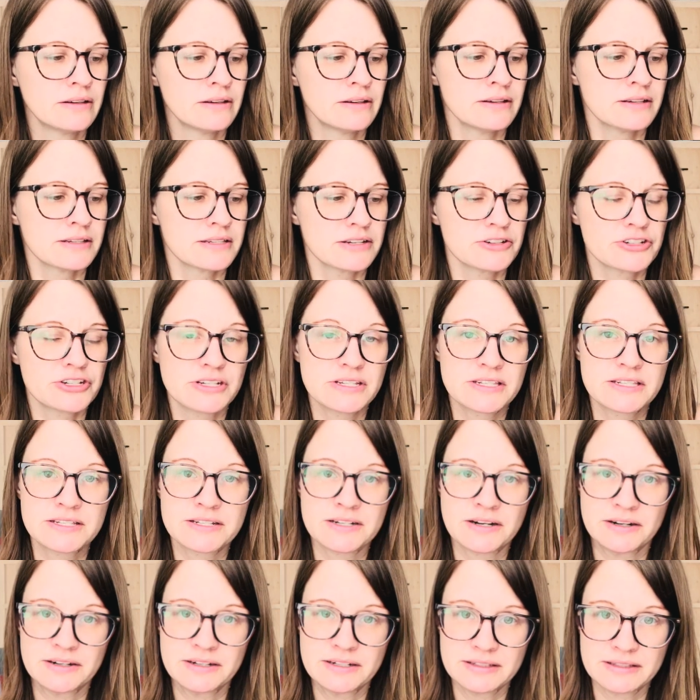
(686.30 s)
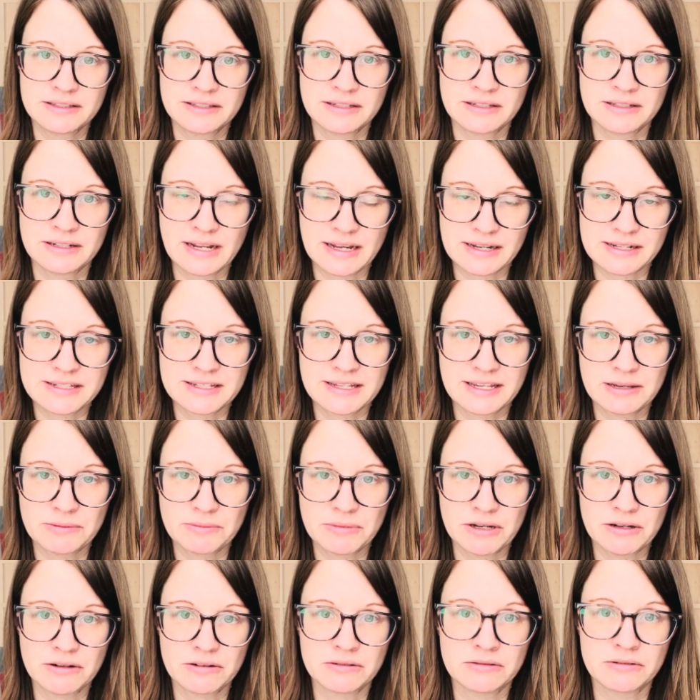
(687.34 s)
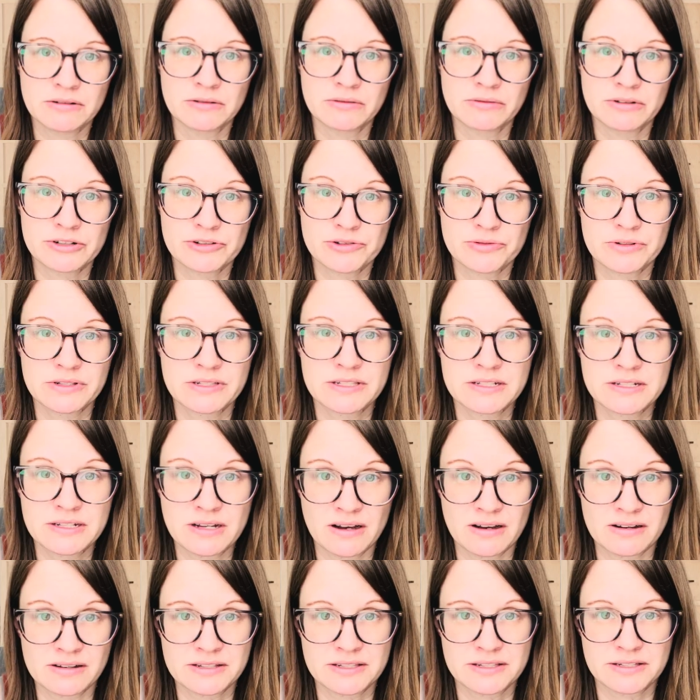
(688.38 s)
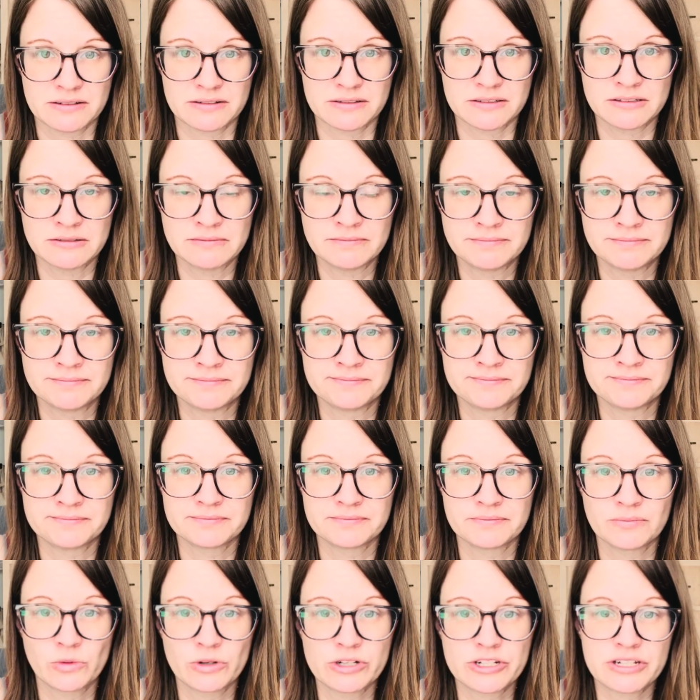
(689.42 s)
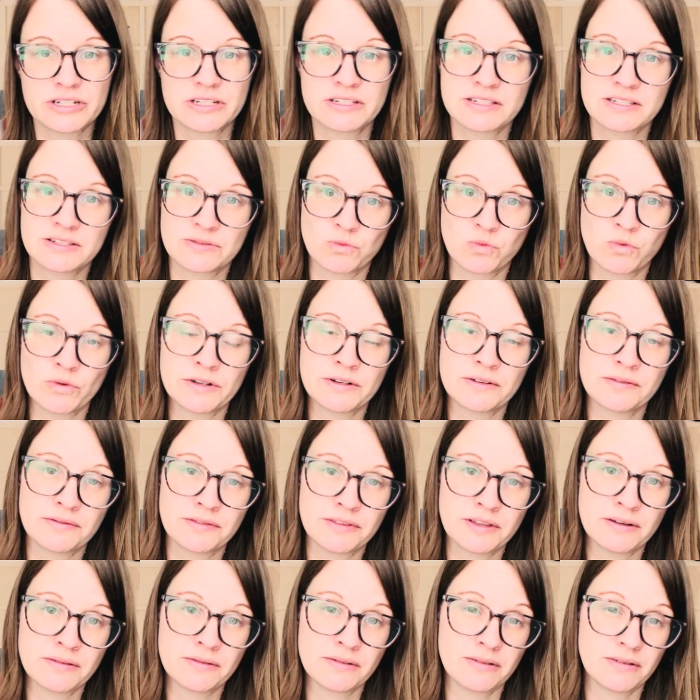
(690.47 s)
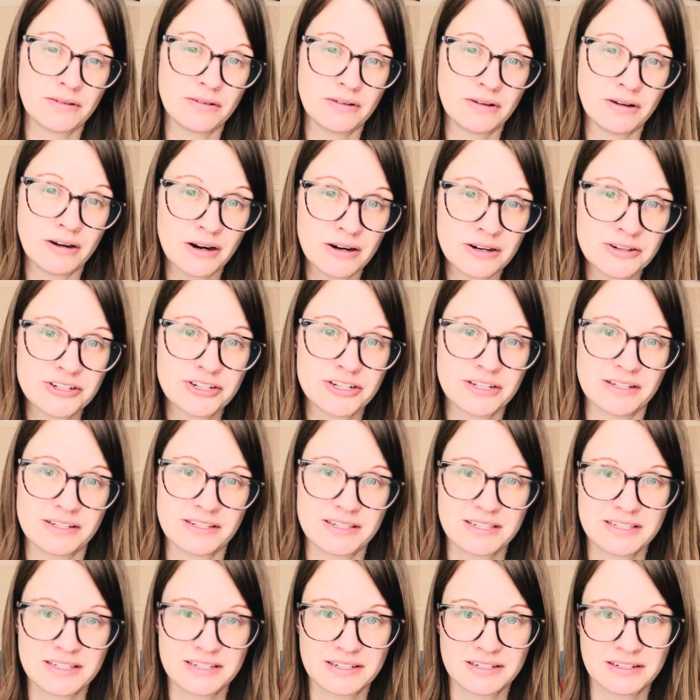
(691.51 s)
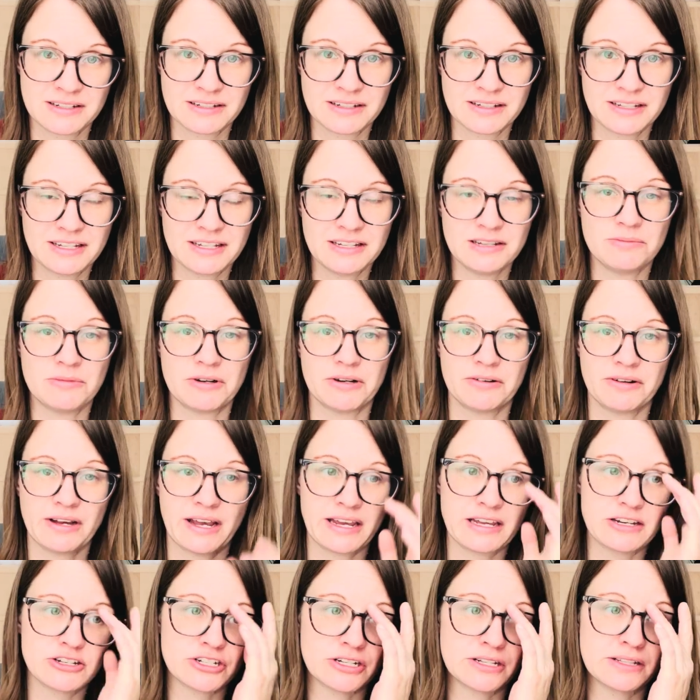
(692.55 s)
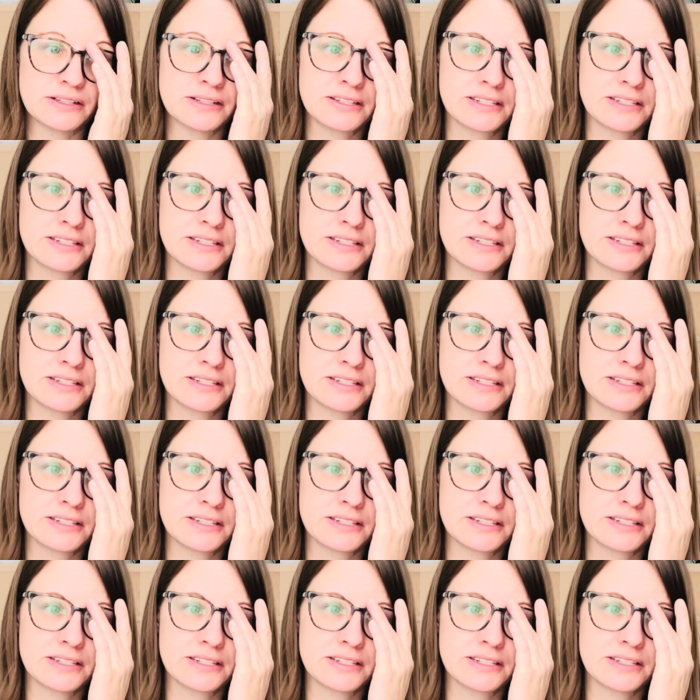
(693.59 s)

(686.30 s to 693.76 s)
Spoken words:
so she started the next chemo, which was Doxil, which is one of the harshest chemo agents.